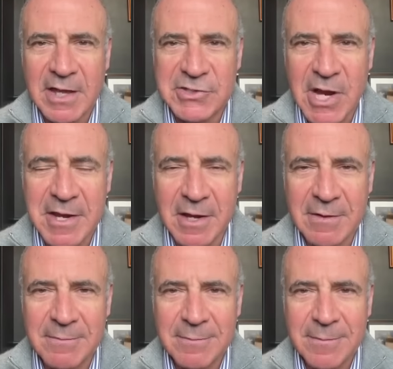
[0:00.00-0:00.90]
in
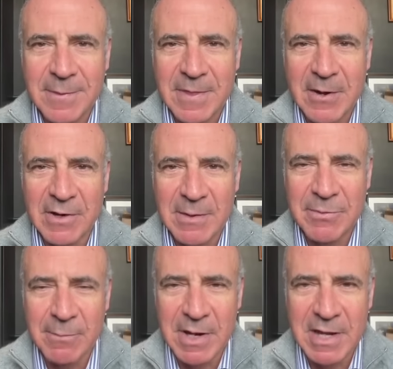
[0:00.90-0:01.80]
China. They don't keep
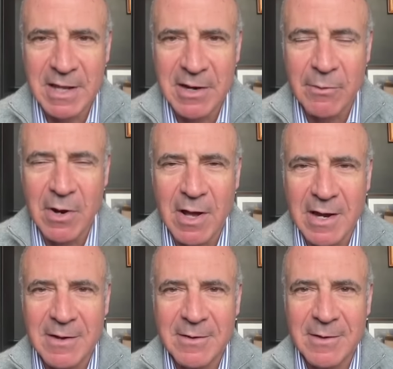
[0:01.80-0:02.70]
their money in
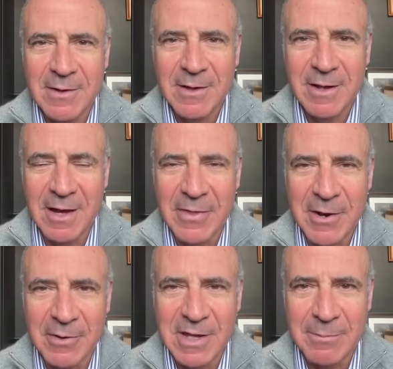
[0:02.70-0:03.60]
Iran. Uh, they
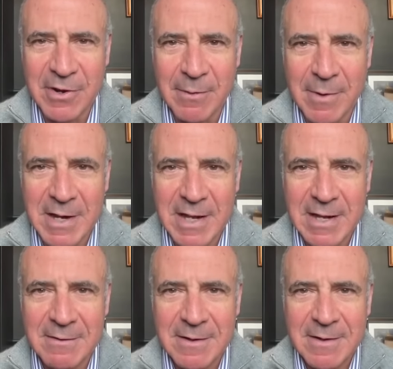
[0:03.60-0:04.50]
don't keep their
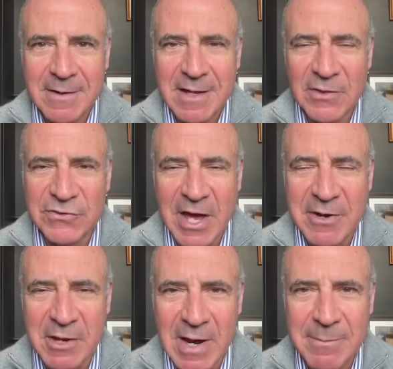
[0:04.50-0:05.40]
money in
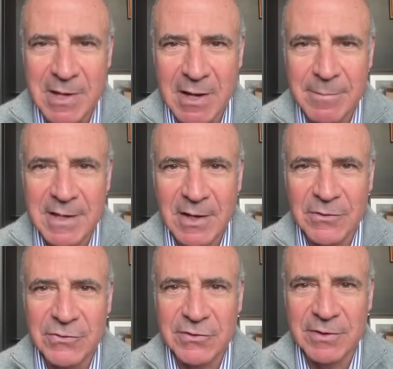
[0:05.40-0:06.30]
Saudi Arabia
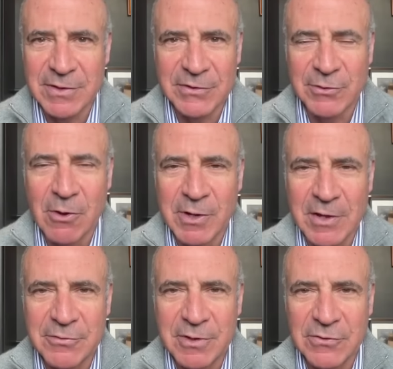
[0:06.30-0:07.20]
because these are all
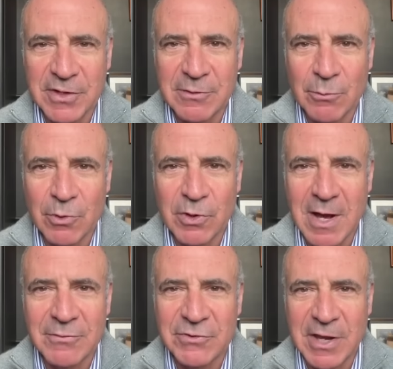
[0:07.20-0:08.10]
countries that will
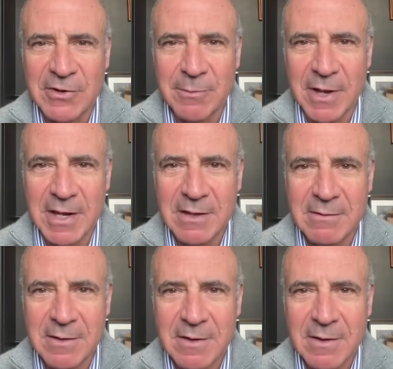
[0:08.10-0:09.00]
confiscate your
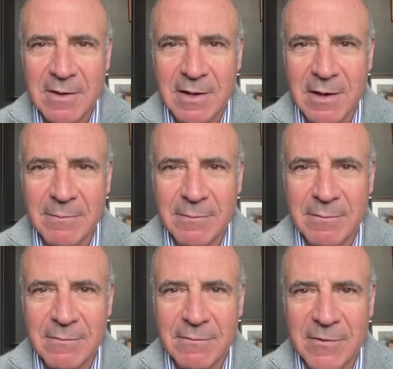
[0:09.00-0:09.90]
money
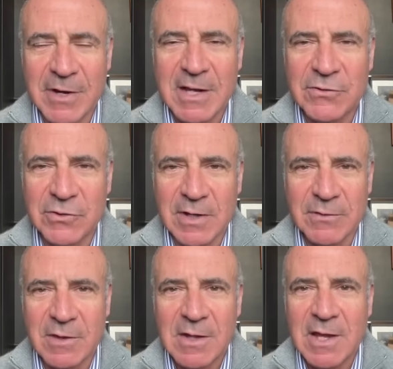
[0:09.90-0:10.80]
um, very
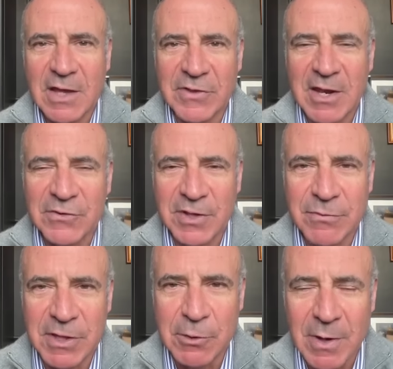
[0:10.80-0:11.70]
easily. It's not as
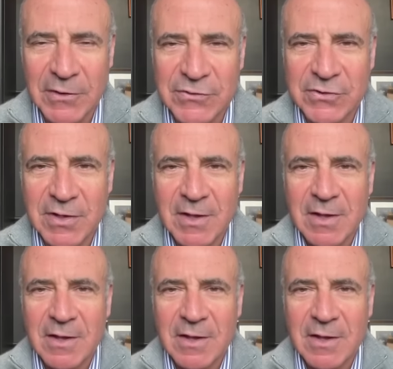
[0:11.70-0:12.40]
if the U.S.